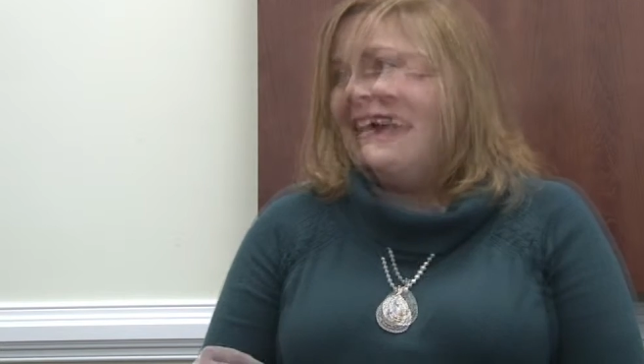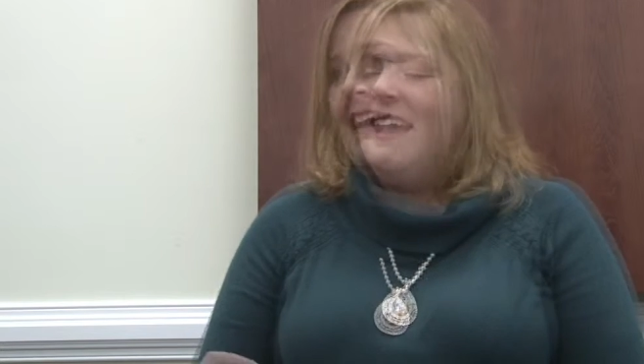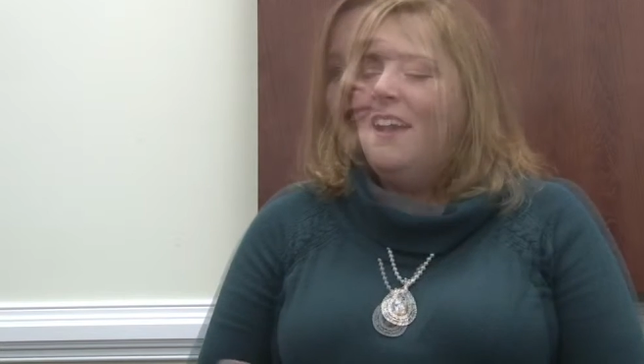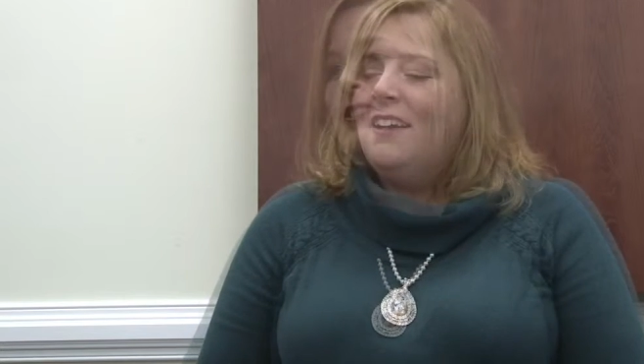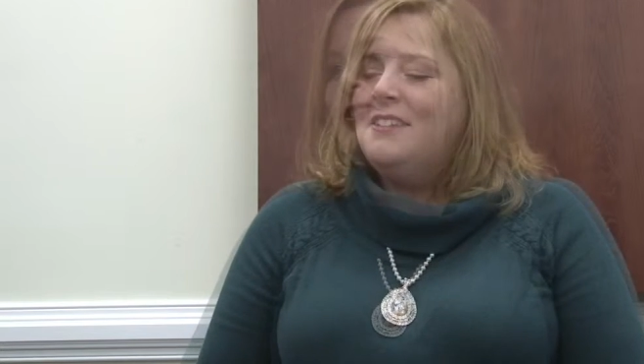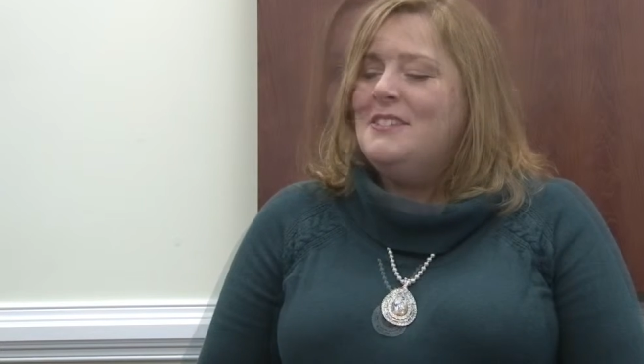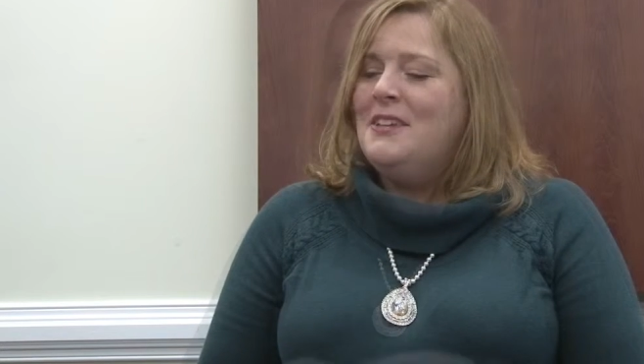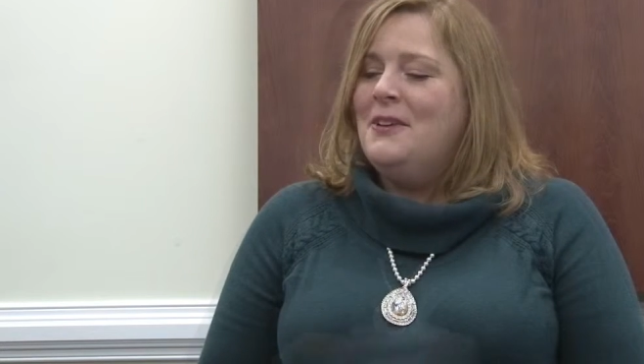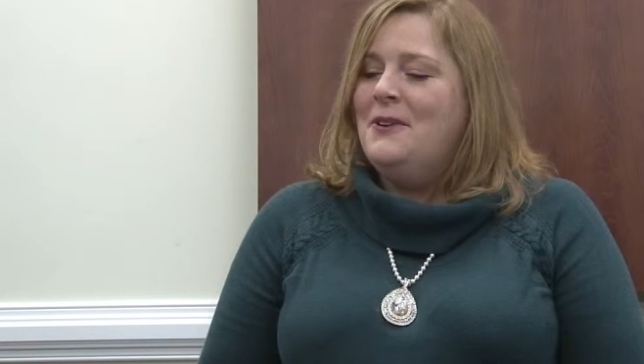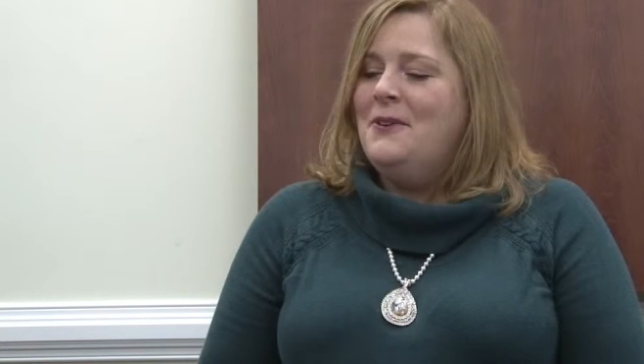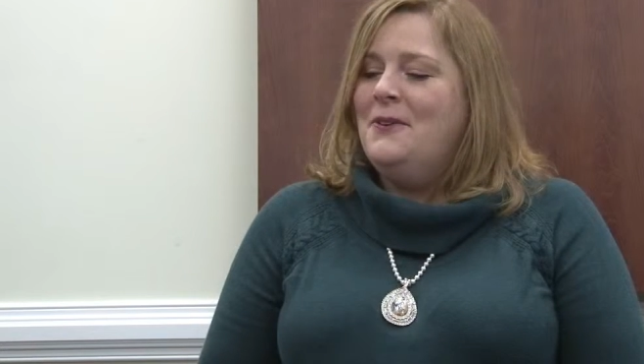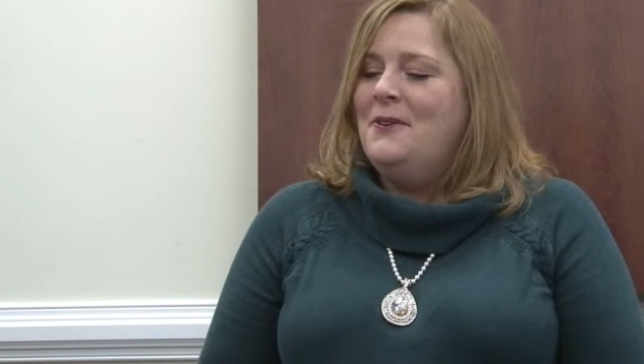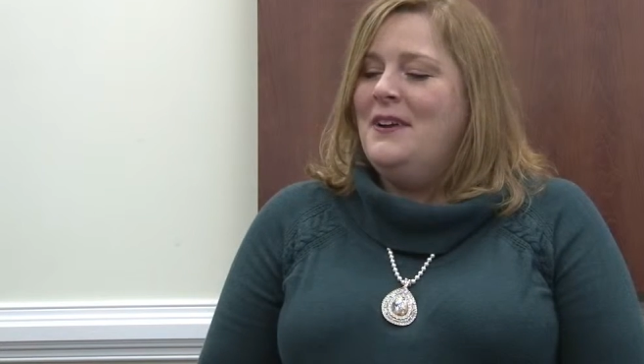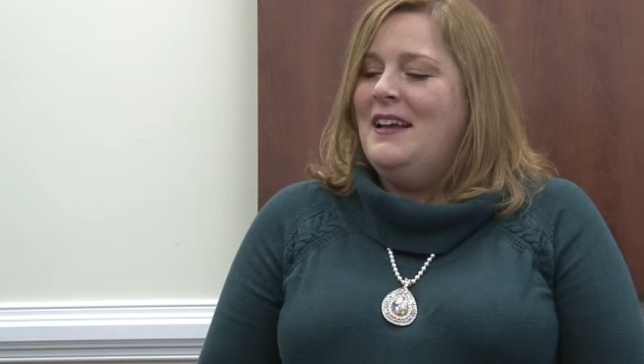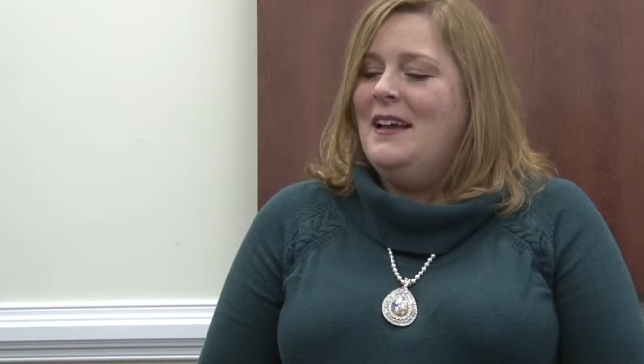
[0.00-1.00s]
I
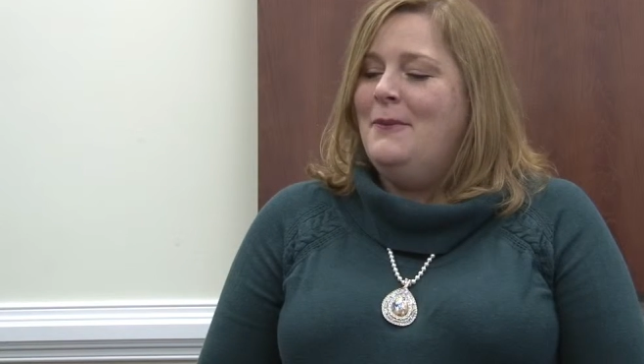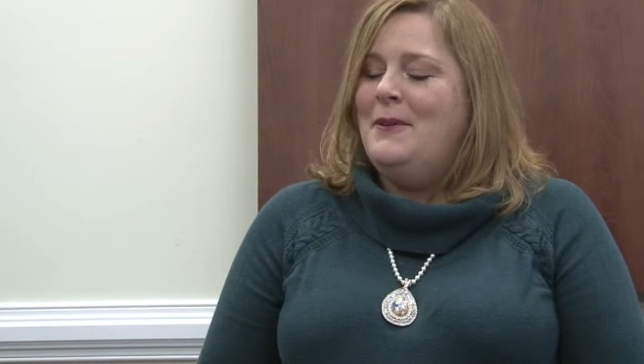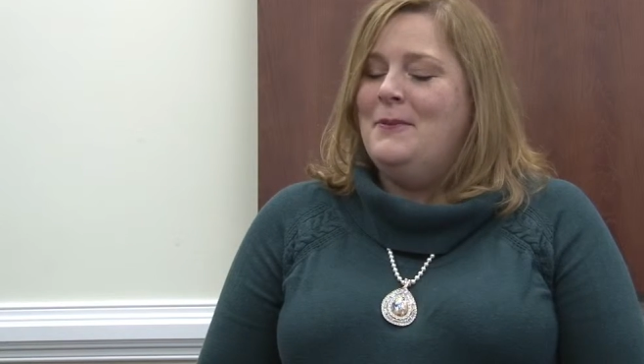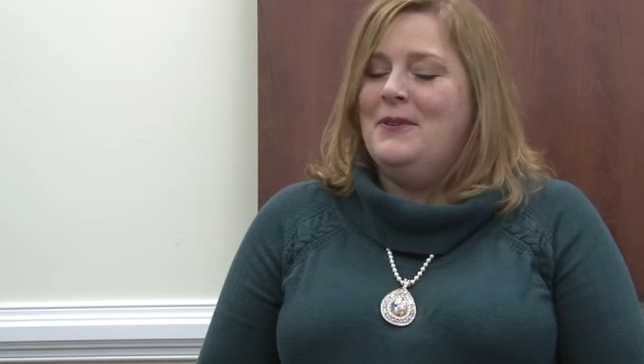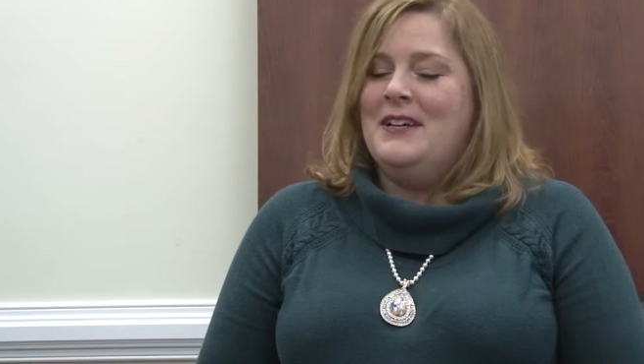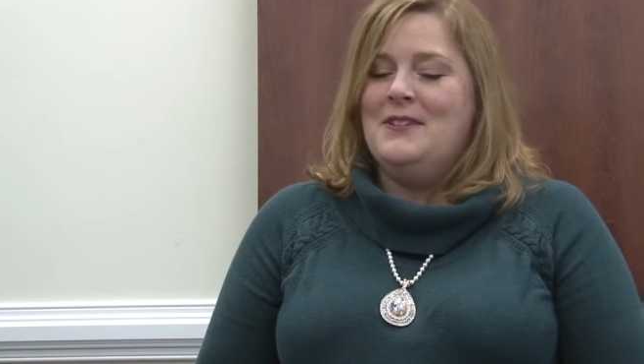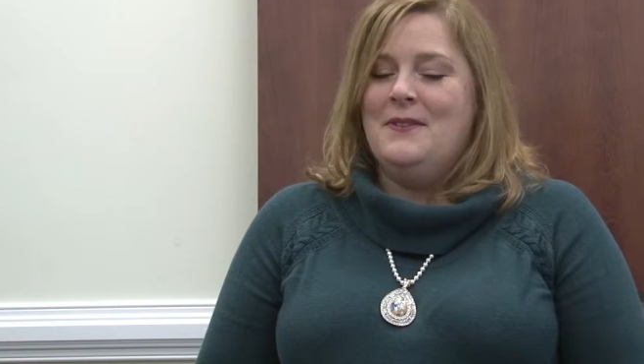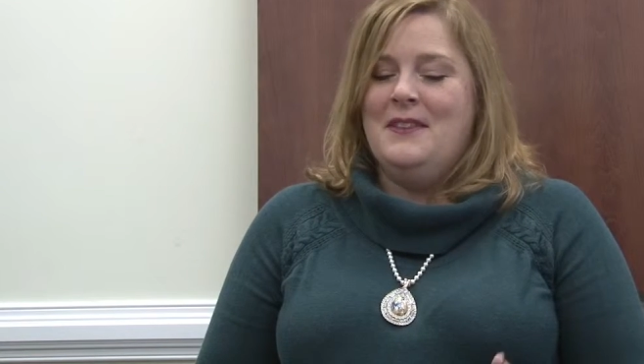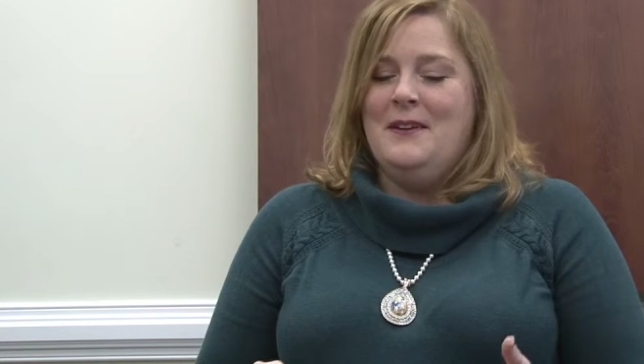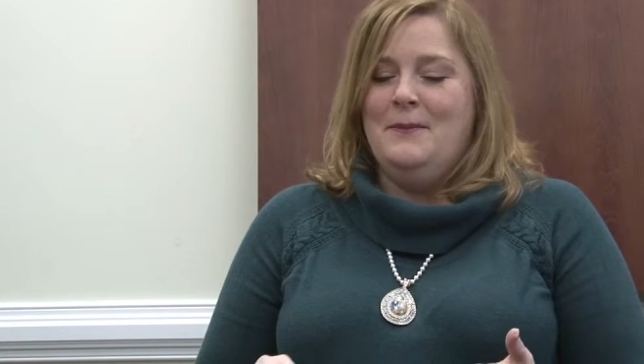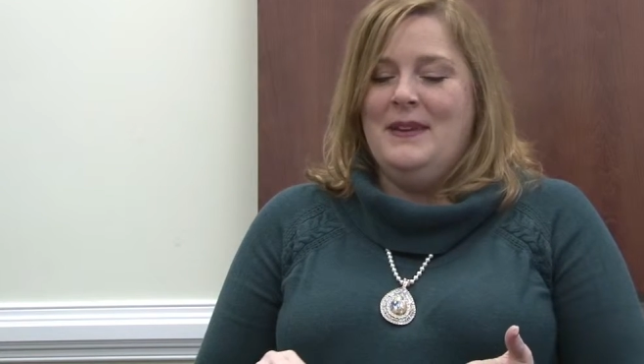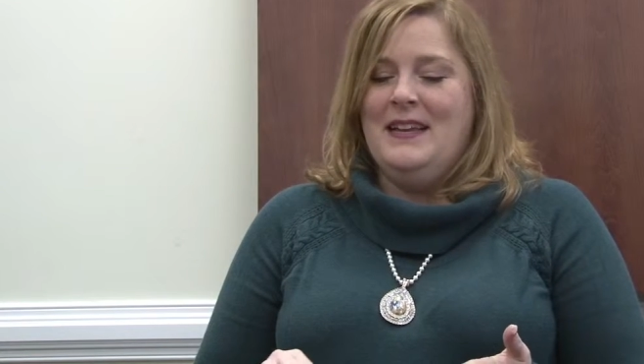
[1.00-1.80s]
also am impressed with him